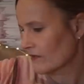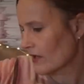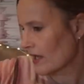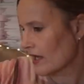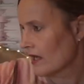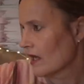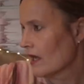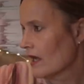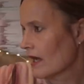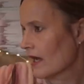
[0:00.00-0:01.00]
there,
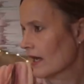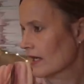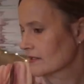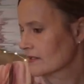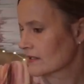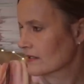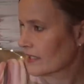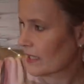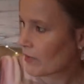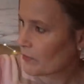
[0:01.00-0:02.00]
and it
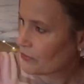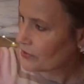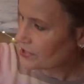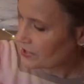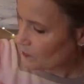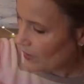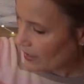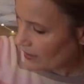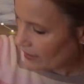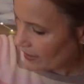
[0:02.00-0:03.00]
came out pretty
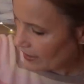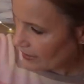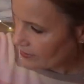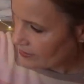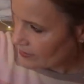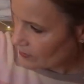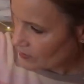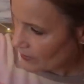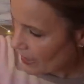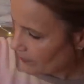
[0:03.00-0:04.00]
well and I was
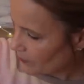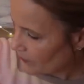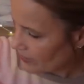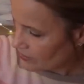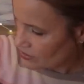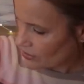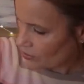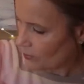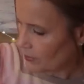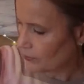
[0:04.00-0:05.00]
quite happy with that. It's just got a
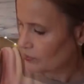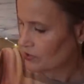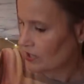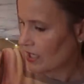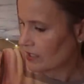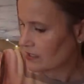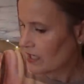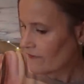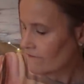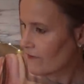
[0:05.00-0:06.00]
couple of bust darts,
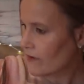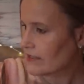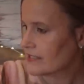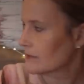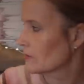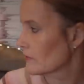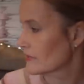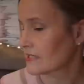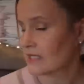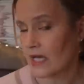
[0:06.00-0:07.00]
very similar
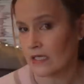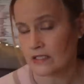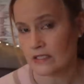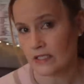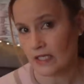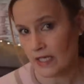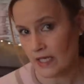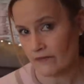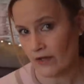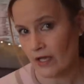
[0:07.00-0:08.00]
in style to the
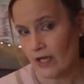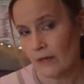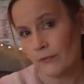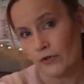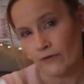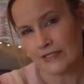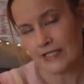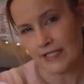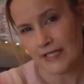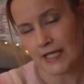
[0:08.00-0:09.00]
Ava, but obviously
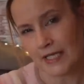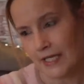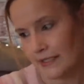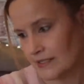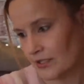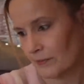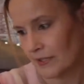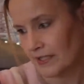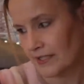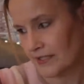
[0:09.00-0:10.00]
the neckline is
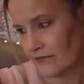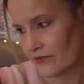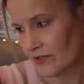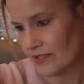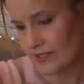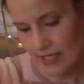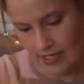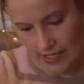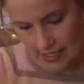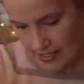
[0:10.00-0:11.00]
completely different,
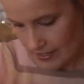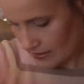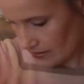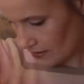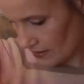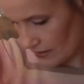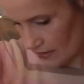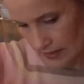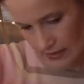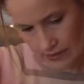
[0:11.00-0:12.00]
and
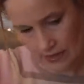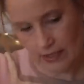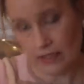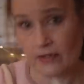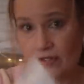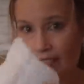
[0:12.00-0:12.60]
as are the